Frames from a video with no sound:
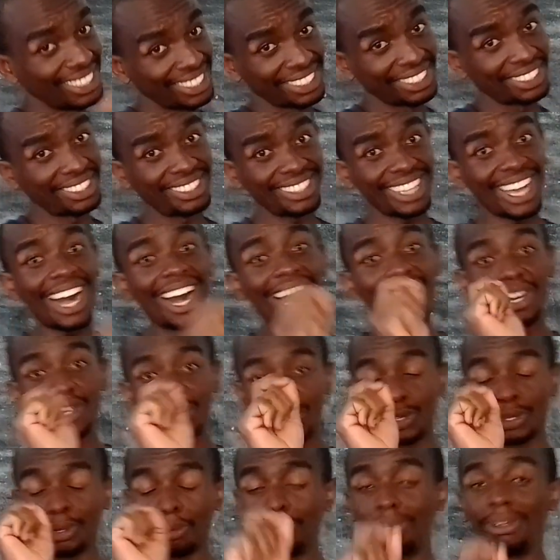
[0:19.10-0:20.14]
is
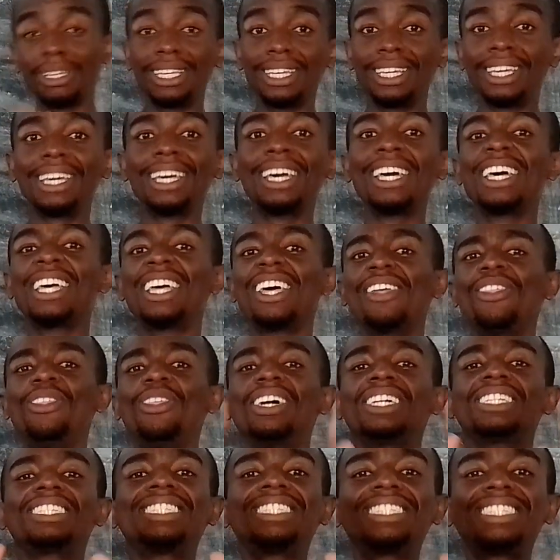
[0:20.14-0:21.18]
arguably
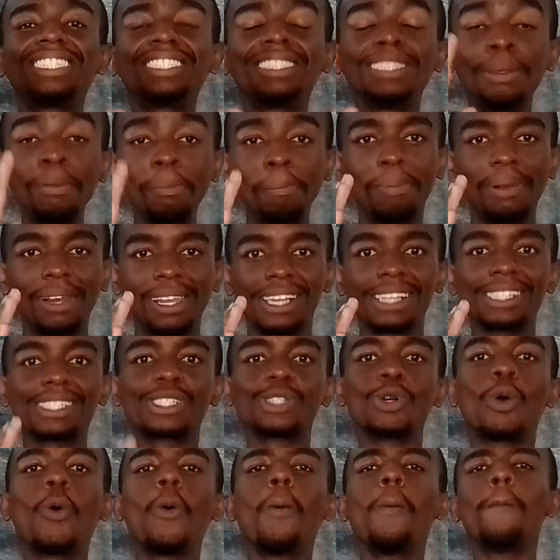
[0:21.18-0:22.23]
the
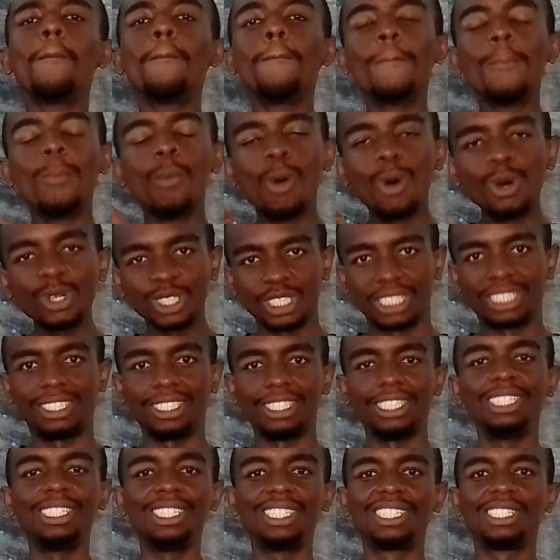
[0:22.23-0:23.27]
simplest or most
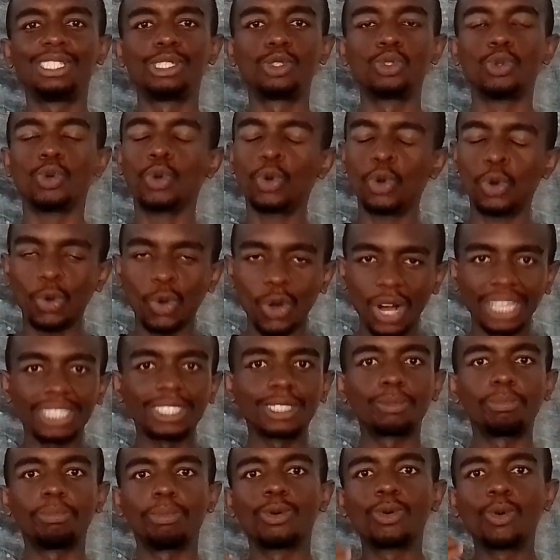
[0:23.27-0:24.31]
easy to
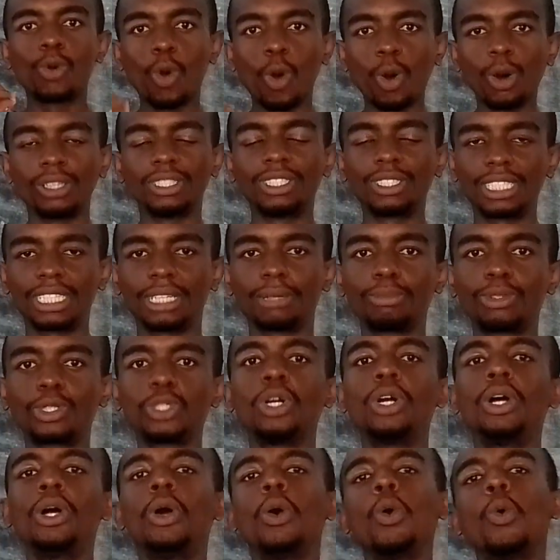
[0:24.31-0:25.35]
grasp concept
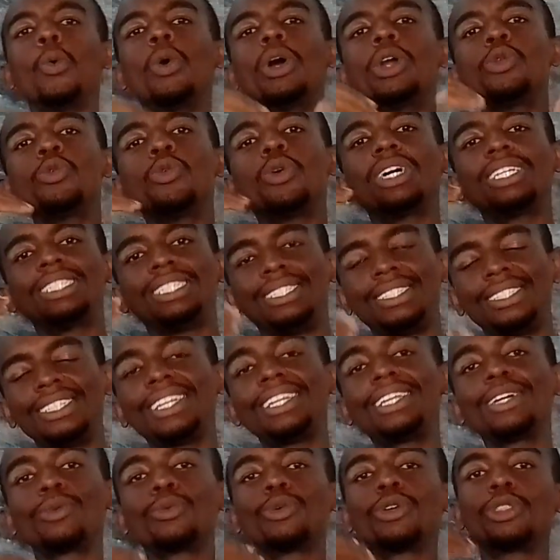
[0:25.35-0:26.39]
when we are
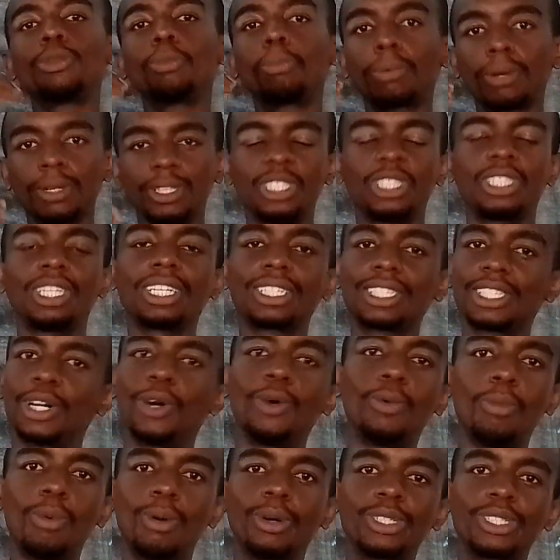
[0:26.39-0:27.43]
dealing with
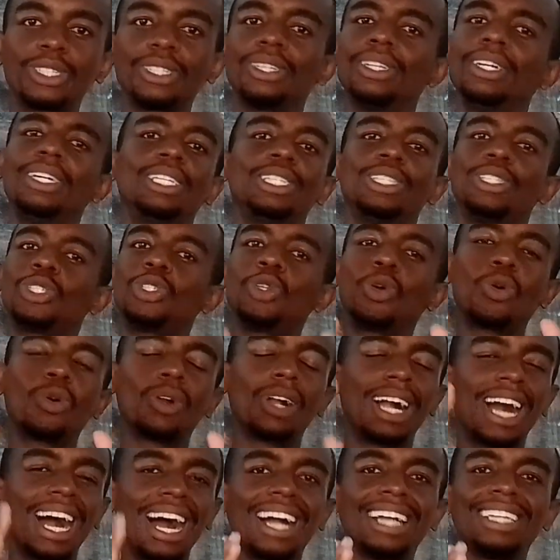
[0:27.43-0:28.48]
projectile motion. So
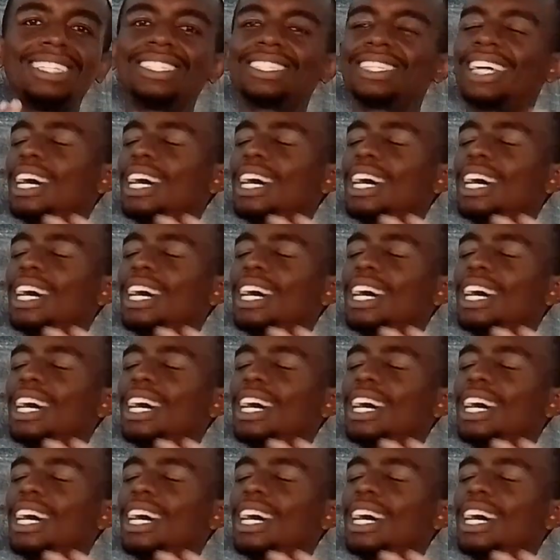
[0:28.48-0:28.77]
guys,